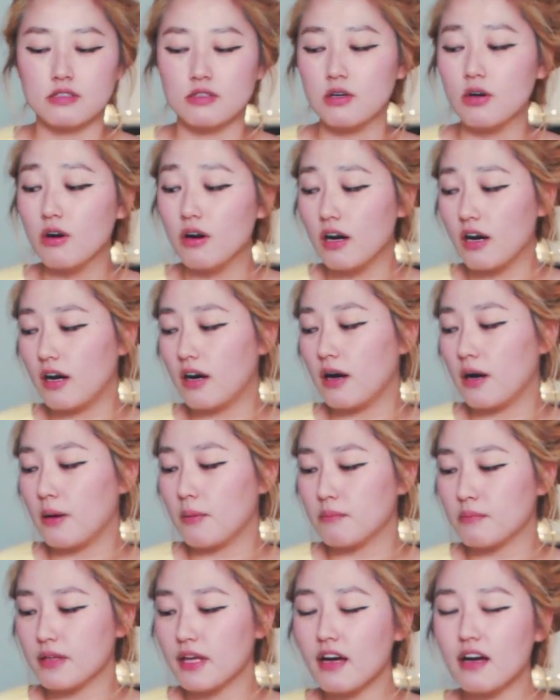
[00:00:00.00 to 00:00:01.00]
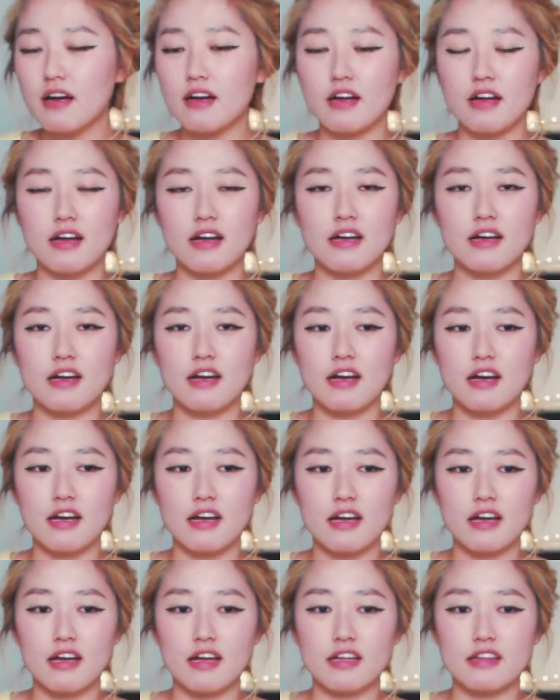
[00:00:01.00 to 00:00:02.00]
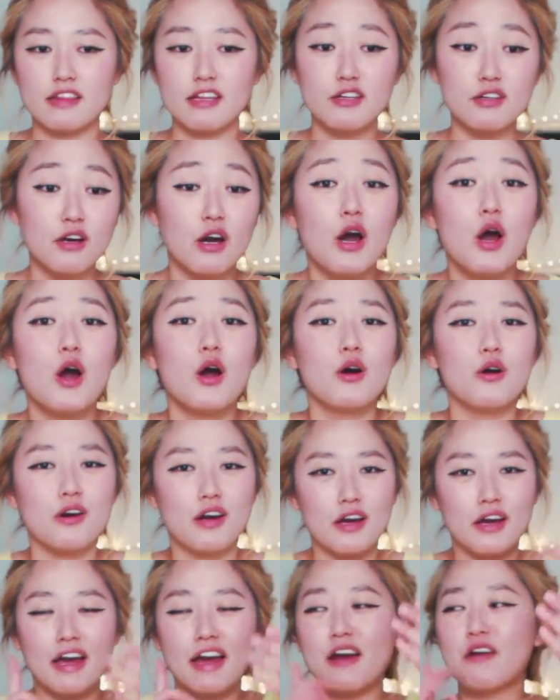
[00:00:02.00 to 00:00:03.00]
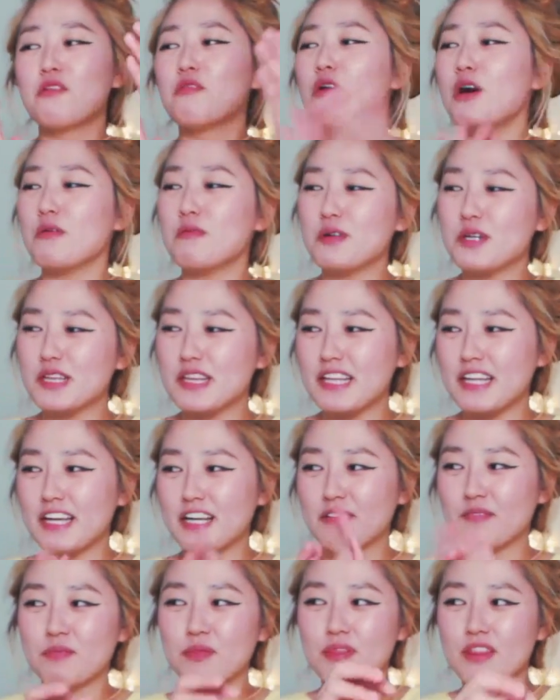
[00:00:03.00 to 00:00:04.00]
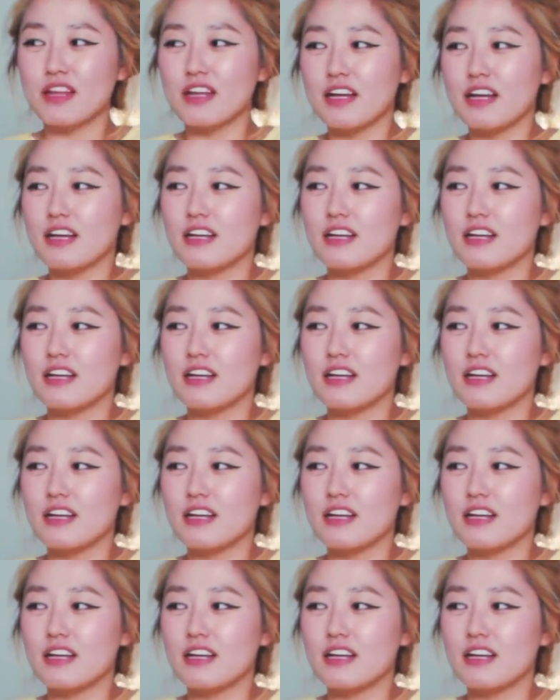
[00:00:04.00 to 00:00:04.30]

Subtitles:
So yeah, I thank you. Okay, and one more thing.